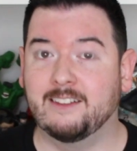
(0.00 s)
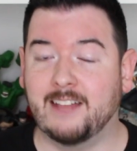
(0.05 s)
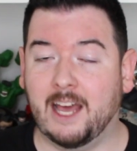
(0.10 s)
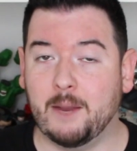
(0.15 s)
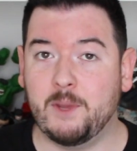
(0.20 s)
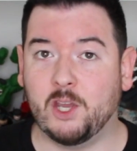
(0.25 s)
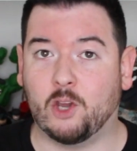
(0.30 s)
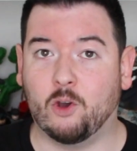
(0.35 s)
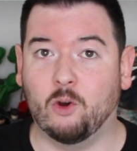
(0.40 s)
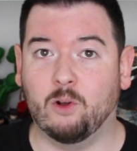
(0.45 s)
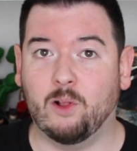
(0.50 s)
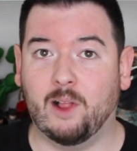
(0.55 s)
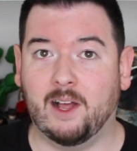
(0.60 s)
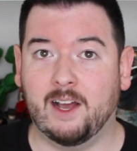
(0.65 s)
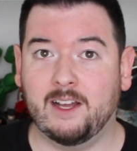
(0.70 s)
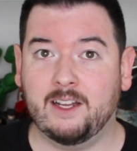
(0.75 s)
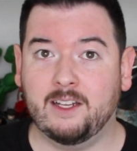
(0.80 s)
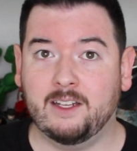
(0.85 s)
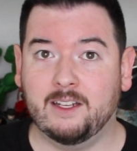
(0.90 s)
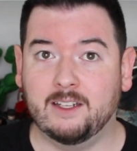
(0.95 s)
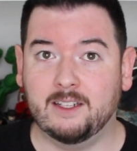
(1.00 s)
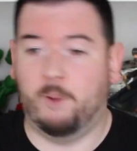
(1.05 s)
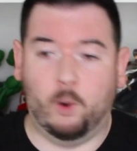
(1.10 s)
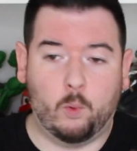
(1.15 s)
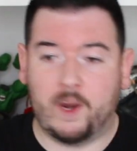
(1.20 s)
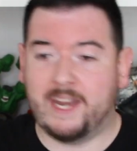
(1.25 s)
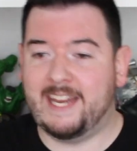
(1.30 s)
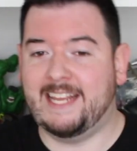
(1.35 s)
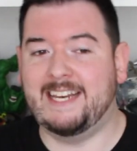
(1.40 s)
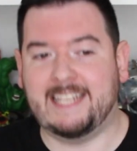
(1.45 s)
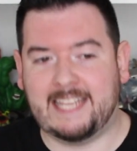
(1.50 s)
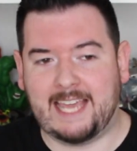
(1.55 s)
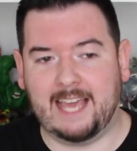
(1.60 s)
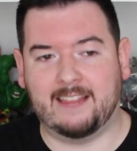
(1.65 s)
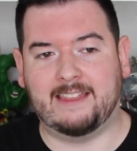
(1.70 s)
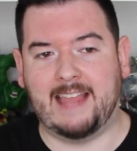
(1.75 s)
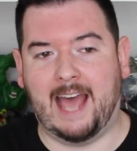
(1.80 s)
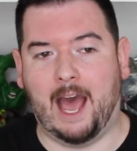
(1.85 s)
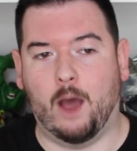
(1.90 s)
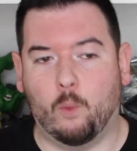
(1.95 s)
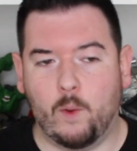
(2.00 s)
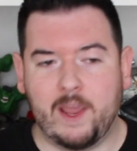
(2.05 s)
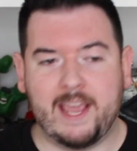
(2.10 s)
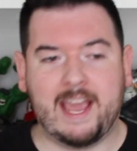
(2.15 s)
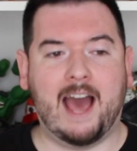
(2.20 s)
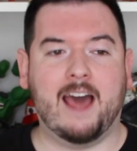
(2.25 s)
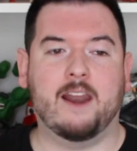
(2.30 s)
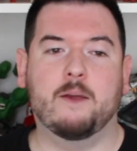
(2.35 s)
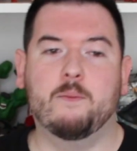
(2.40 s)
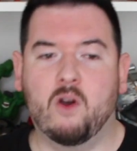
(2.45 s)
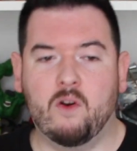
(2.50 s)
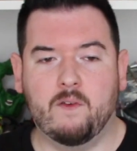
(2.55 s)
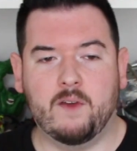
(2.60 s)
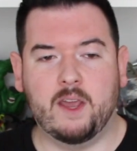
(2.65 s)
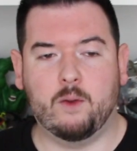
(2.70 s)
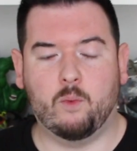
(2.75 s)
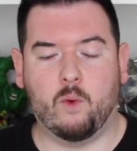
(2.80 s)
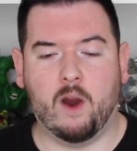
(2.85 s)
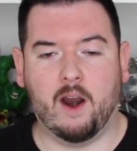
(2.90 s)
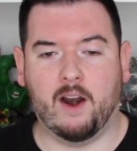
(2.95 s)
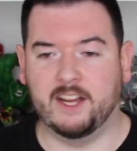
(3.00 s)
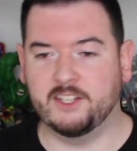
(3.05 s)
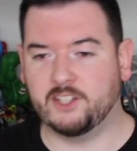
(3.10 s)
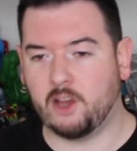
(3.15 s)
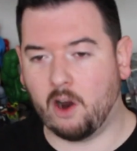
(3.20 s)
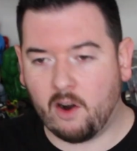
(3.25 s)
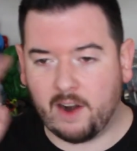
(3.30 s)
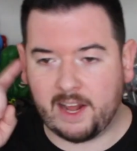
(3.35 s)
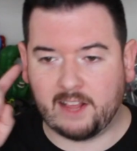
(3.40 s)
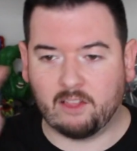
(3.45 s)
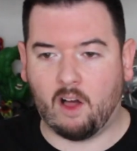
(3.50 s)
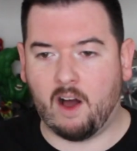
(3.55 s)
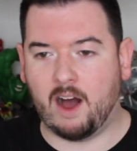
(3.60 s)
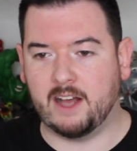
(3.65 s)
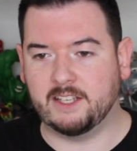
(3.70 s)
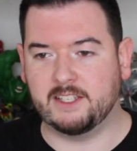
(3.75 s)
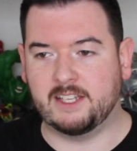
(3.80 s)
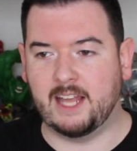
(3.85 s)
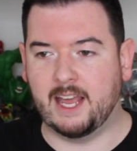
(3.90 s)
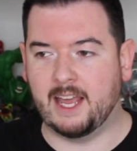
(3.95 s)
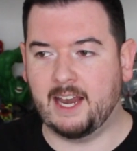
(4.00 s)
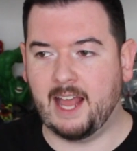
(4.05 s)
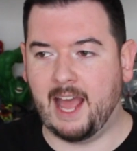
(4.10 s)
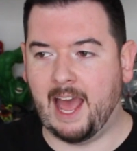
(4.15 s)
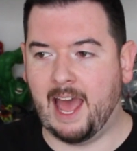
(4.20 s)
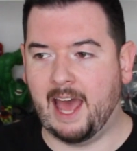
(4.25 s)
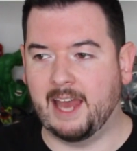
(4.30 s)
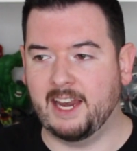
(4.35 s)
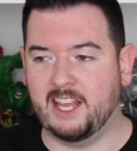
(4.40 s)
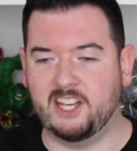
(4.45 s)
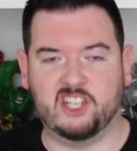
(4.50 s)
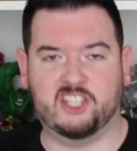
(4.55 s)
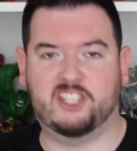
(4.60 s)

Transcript: That'd be cool, huh? But we didn't get that. We got a movie where he's already lost it and he